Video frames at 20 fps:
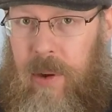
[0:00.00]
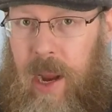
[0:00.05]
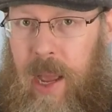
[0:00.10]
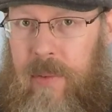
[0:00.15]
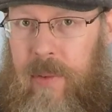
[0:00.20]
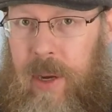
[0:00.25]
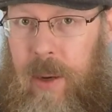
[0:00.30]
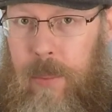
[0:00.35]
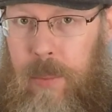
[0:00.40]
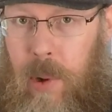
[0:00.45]
you're
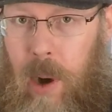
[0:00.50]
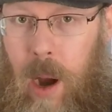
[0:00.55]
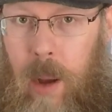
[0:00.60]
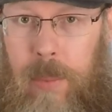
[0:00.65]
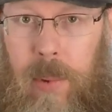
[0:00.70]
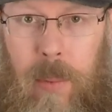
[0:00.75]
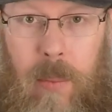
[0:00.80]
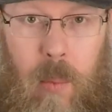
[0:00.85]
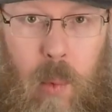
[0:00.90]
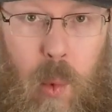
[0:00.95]
having a
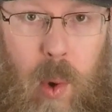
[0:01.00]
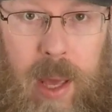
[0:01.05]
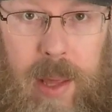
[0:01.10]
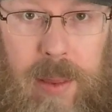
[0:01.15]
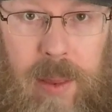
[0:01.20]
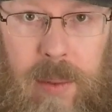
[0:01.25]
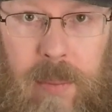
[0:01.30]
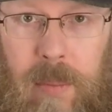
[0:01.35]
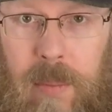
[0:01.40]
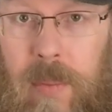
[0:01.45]
problem
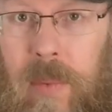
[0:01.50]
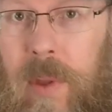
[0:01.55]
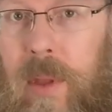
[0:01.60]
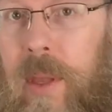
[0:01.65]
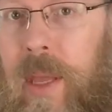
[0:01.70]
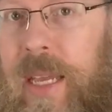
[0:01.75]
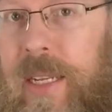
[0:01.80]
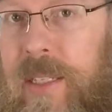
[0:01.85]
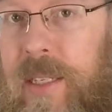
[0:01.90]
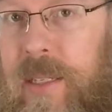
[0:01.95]
with
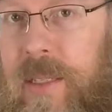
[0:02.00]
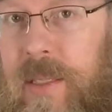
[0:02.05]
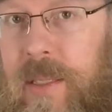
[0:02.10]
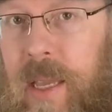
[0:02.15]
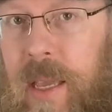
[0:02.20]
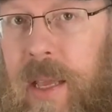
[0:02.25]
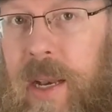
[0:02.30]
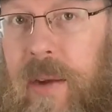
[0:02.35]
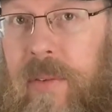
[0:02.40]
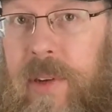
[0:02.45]
itchy
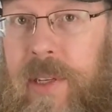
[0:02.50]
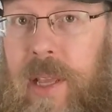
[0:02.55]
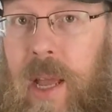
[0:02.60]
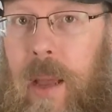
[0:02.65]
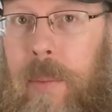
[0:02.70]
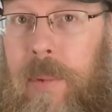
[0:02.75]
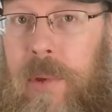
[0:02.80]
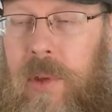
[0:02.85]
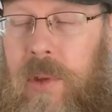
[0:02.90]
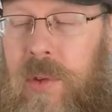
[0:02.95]
skin every
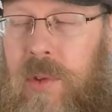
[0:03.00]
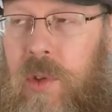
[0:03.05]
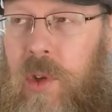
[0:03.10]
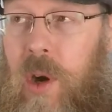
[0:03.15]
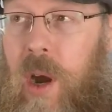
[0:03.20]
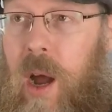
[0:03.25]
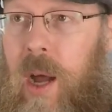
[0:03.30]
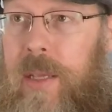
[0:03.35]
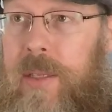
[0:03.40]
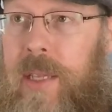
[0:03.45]
time you use
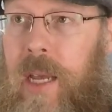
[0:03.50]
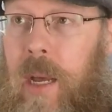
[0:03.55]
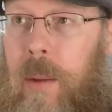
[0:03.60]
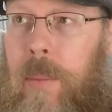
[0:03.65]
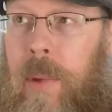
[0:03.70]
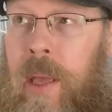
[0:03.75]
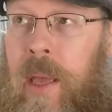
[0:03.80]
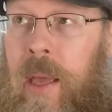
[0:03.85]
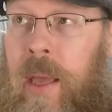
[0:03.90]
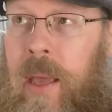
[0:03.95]
your hot
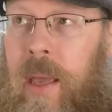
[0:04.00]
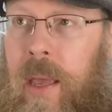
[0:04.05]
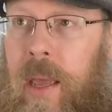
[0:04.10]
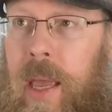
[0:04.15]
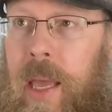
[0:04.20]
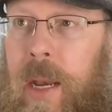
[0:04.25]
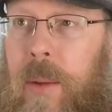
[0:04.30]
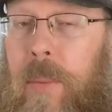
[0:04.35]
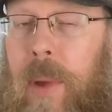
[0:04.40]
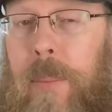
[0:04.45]
tub.
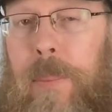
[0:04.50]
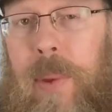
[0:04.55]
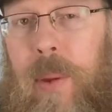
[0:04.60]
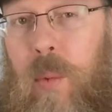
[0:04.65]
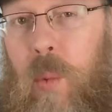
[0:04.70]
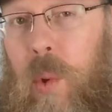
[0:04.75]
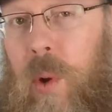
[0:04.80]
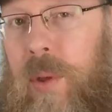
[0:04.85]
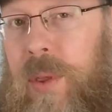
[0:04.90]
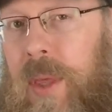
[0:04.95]
And it might be
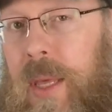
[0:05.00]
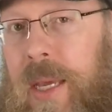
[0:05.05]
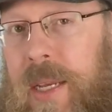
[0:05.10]
worth